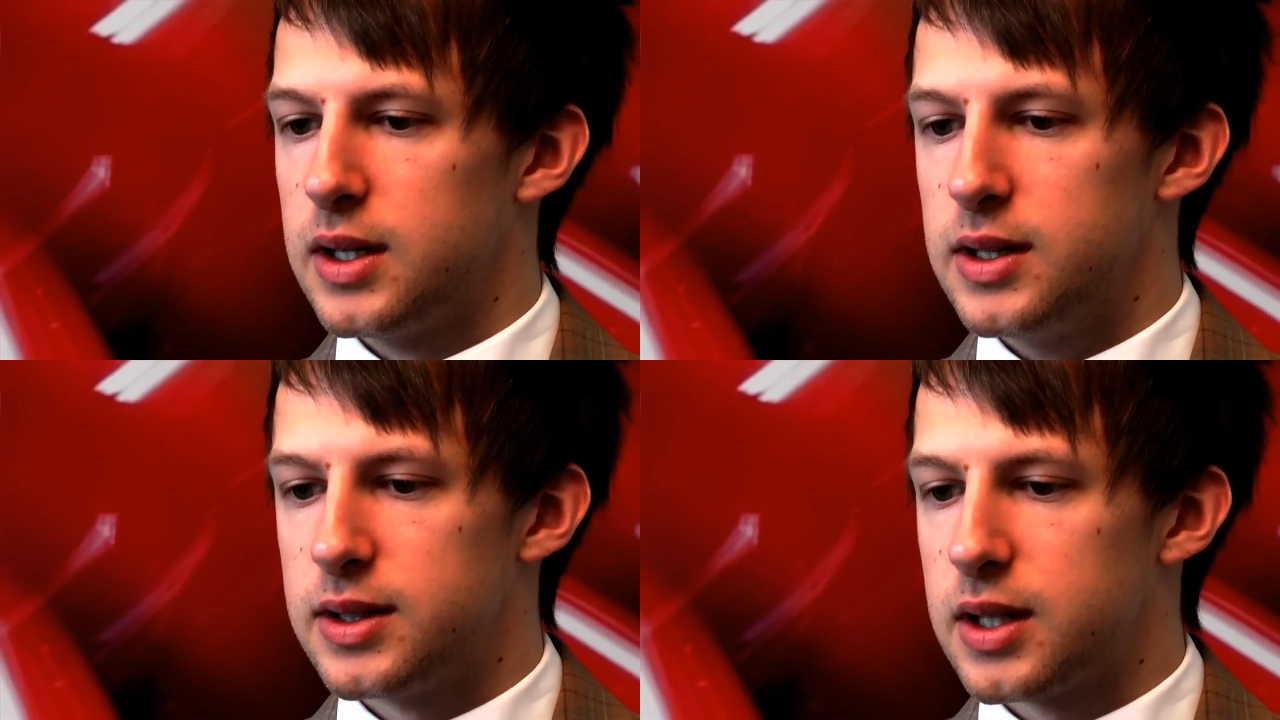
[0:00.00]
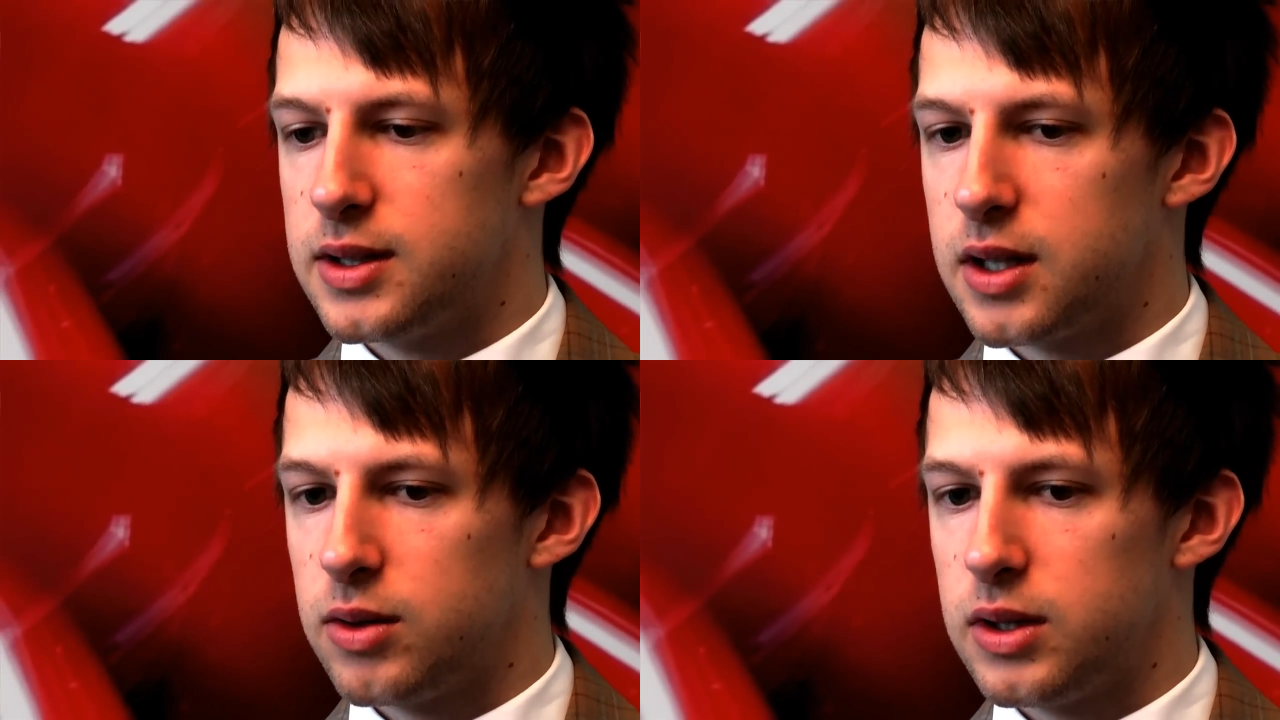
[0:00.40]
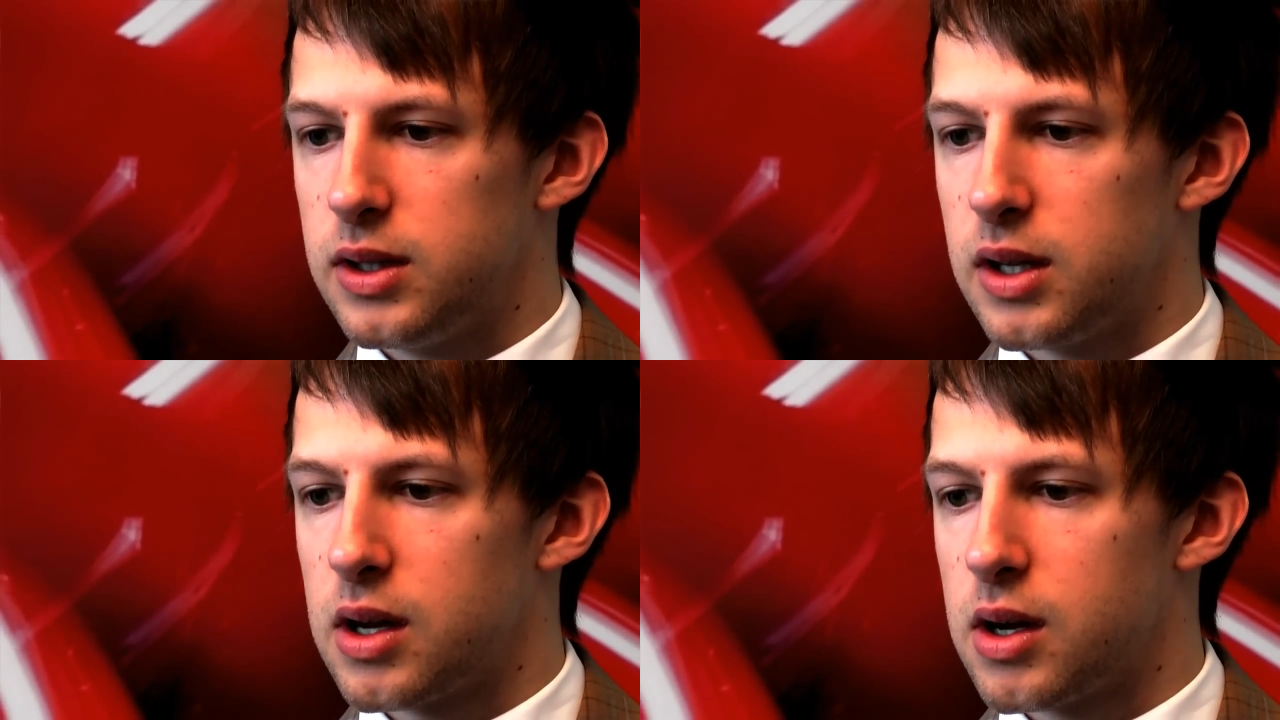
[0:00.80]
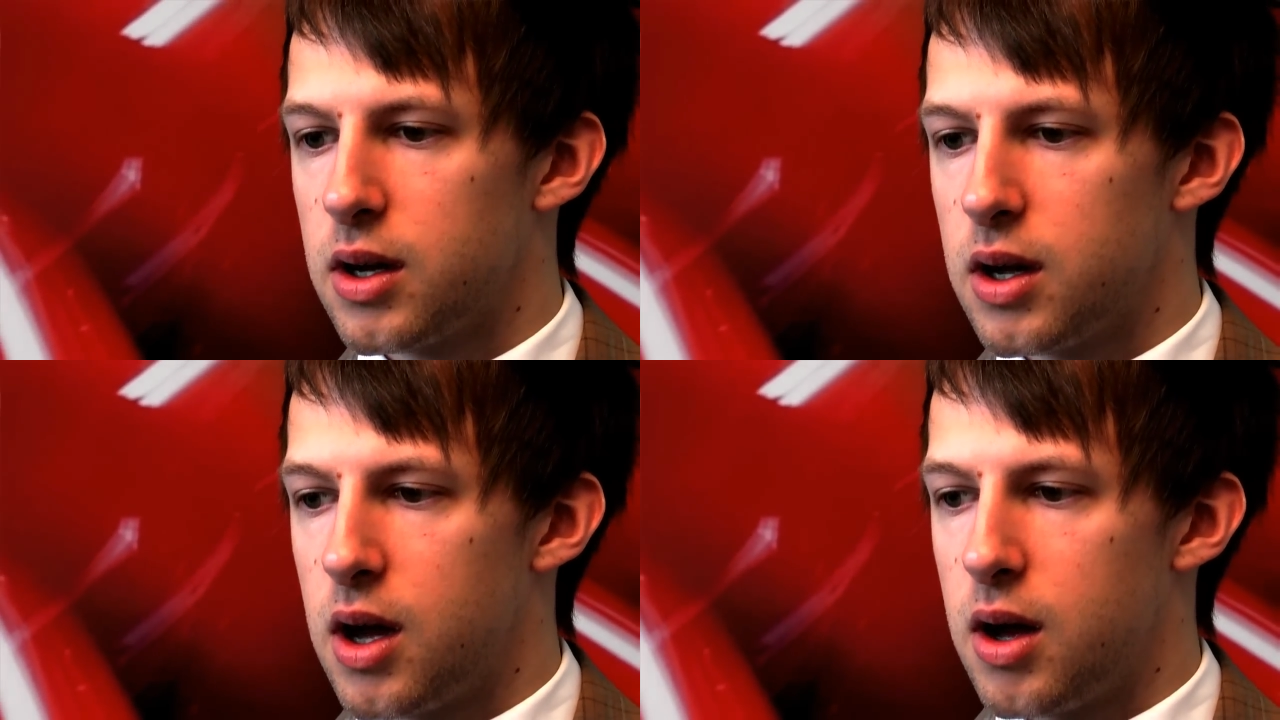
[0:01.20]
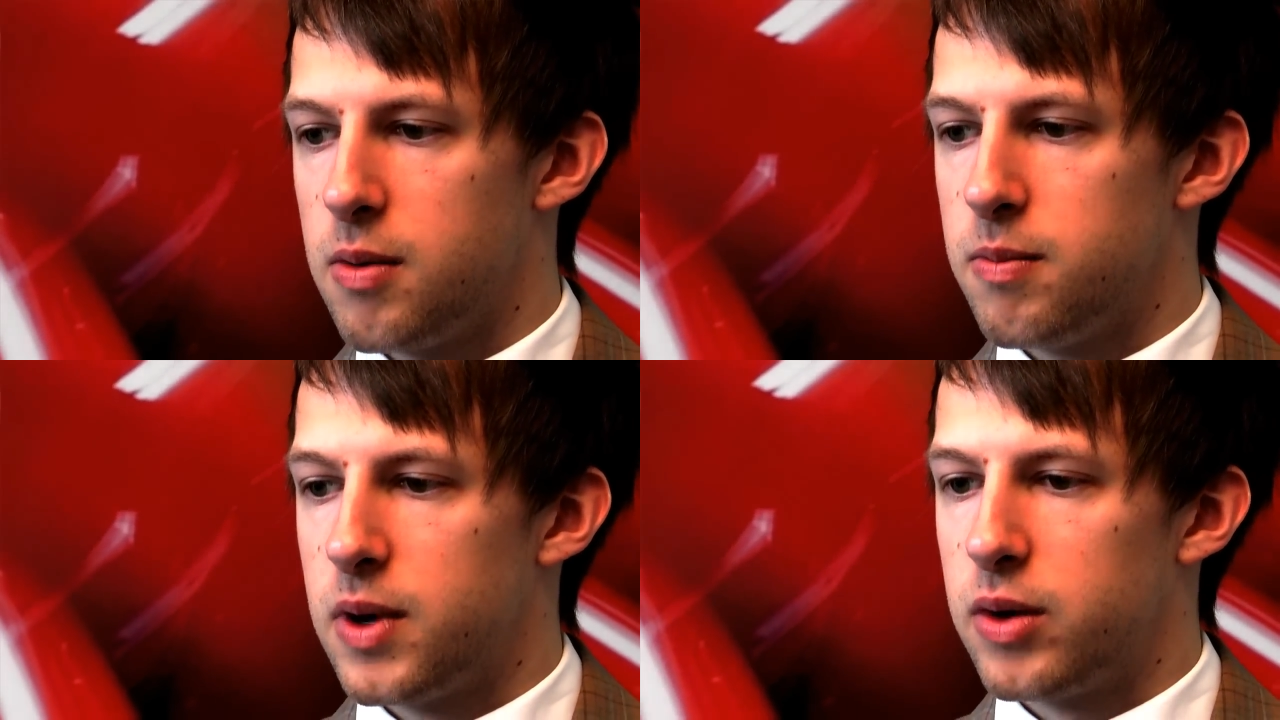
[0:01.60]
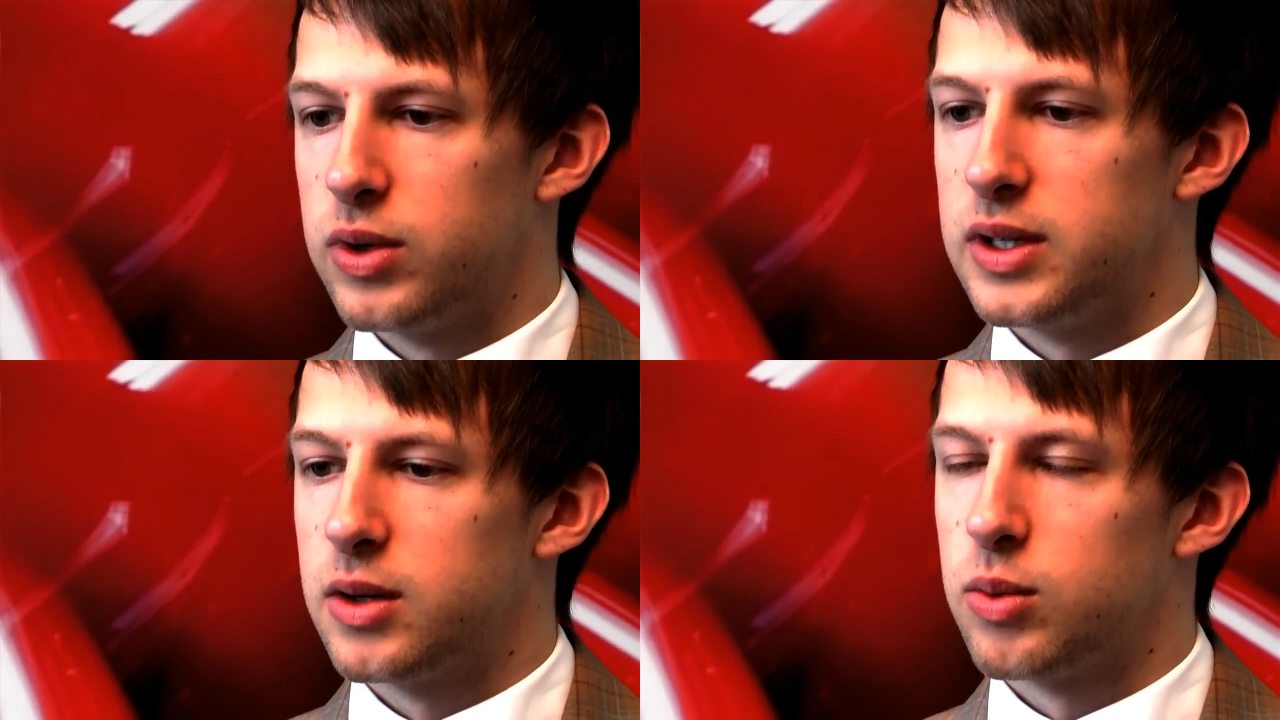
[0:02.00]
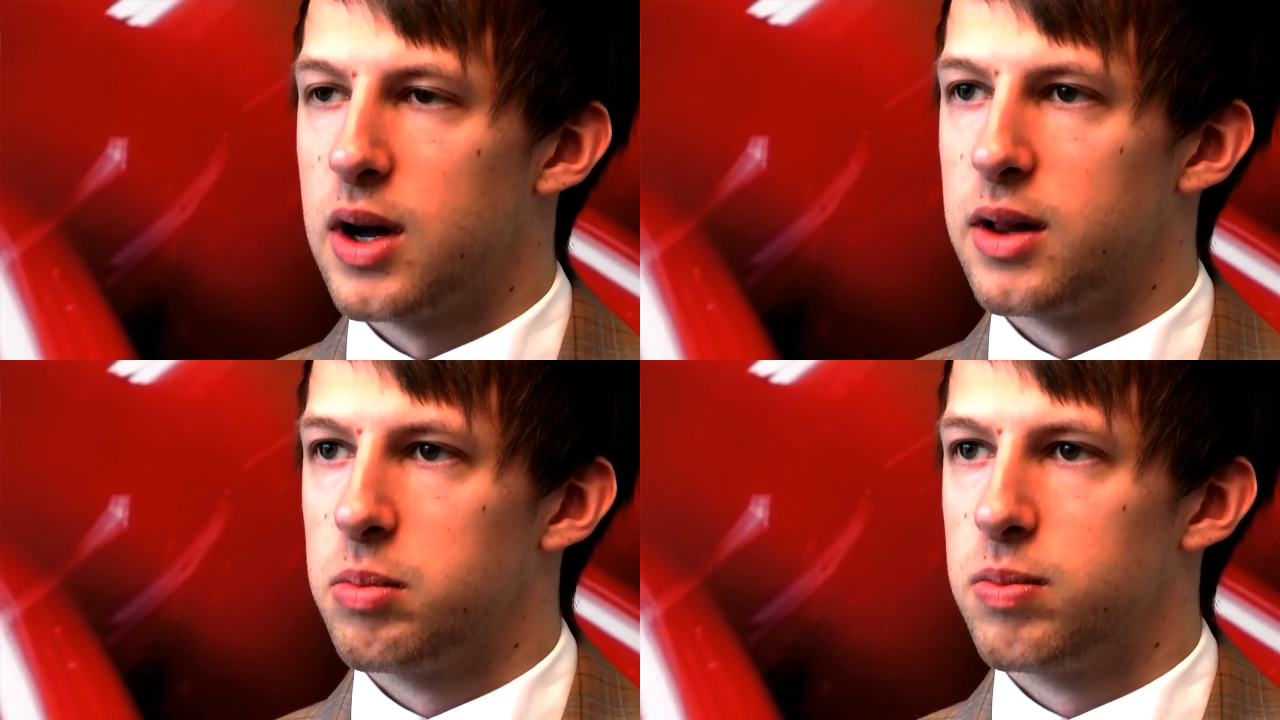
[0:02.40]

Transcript: It's the only arena where